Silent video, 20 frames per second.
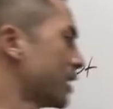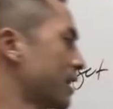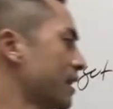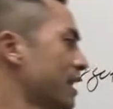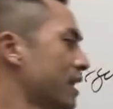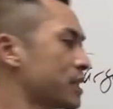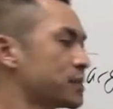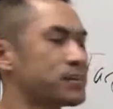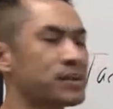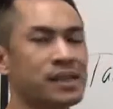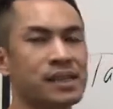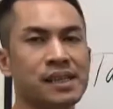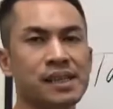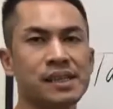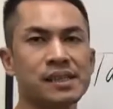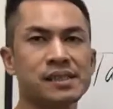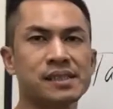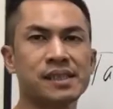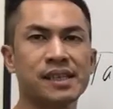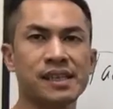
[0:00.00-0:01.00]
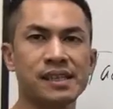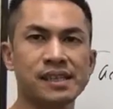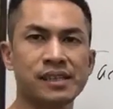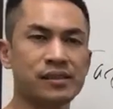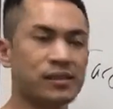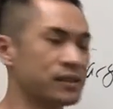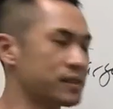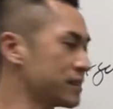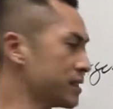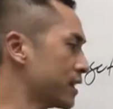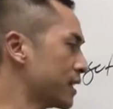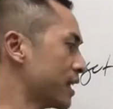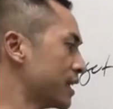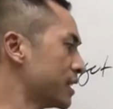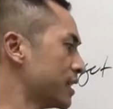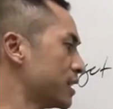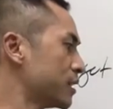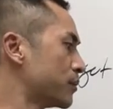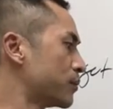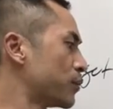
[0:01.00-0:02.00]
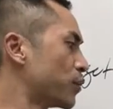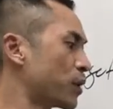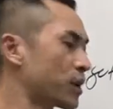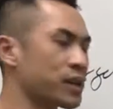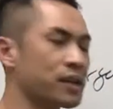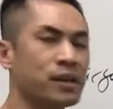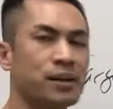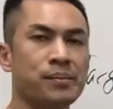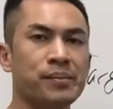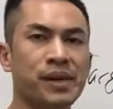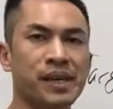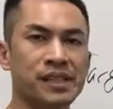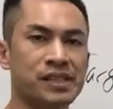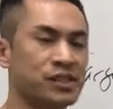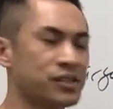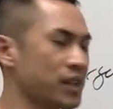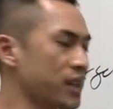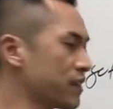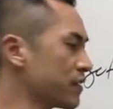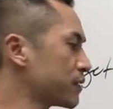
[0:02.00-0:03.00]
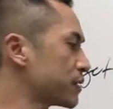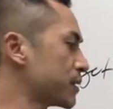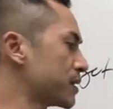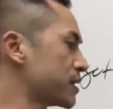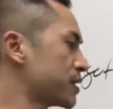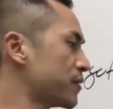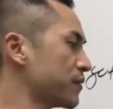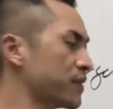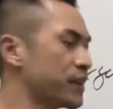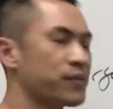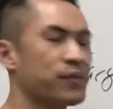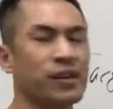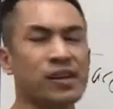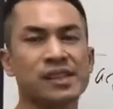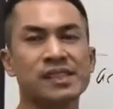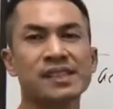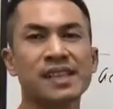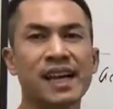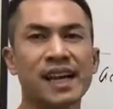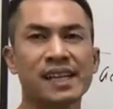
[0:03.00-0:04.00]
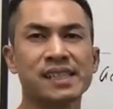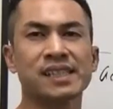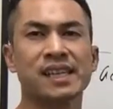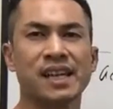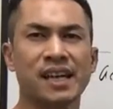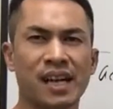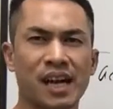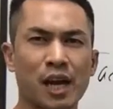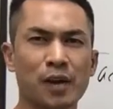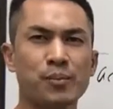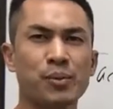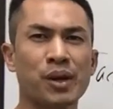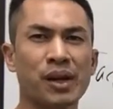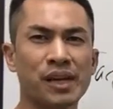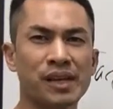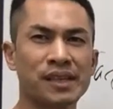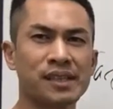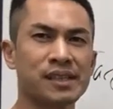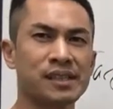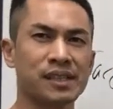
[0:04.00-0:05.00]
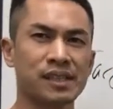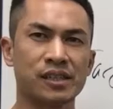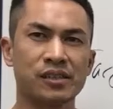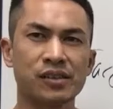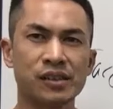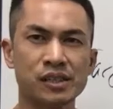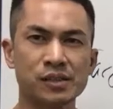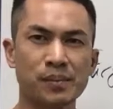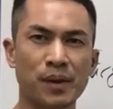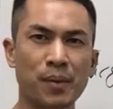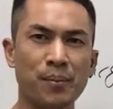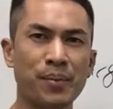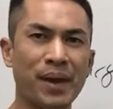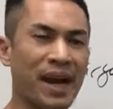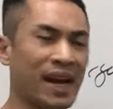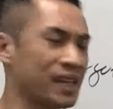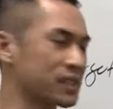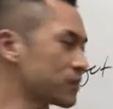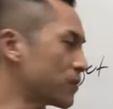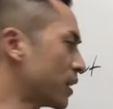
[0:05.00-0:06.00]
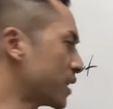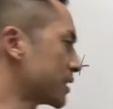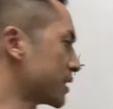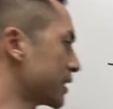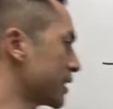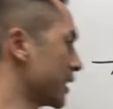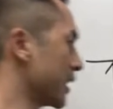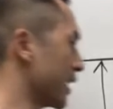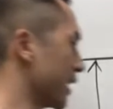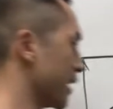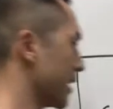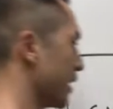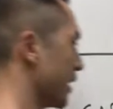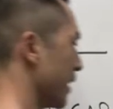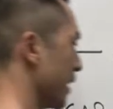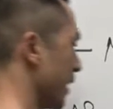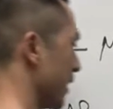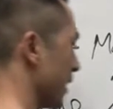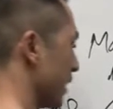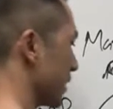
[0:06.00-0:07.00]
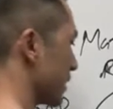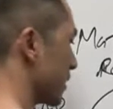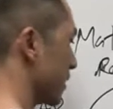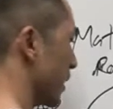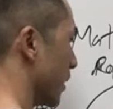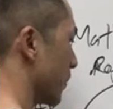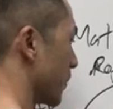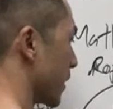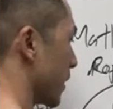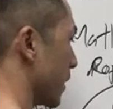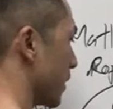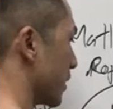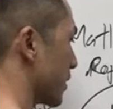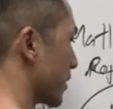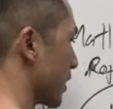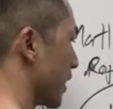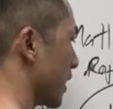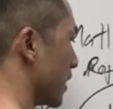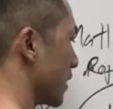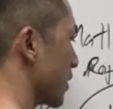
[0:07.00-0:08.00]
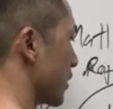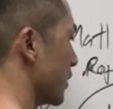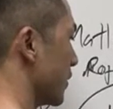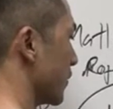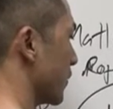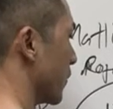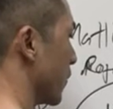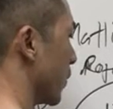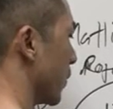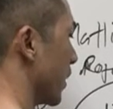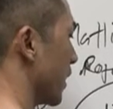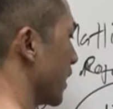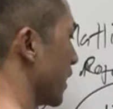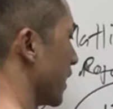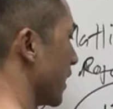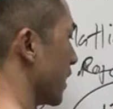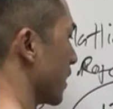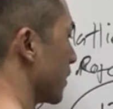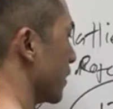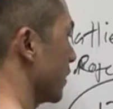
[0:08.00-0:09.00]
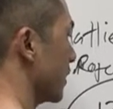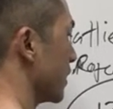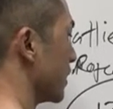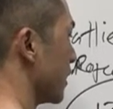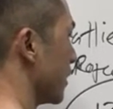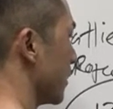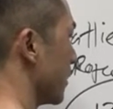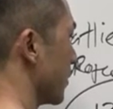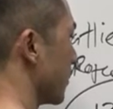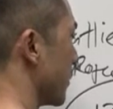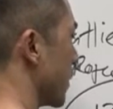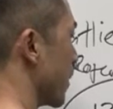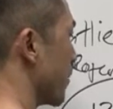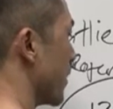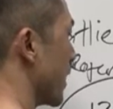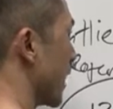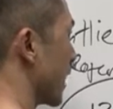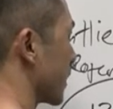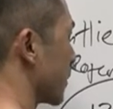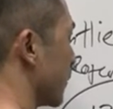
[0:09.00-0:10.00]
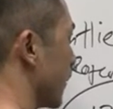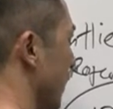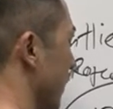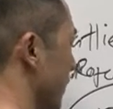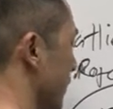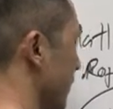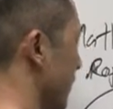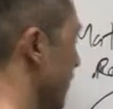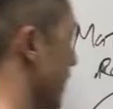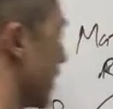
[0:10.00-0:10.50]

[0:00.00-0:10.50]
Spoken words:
And last but not least, I need to work on my strength. Specifically for a snatch, I probably need to increase my back squats again. And so I'm gonna try to shoot for increasing my back squat.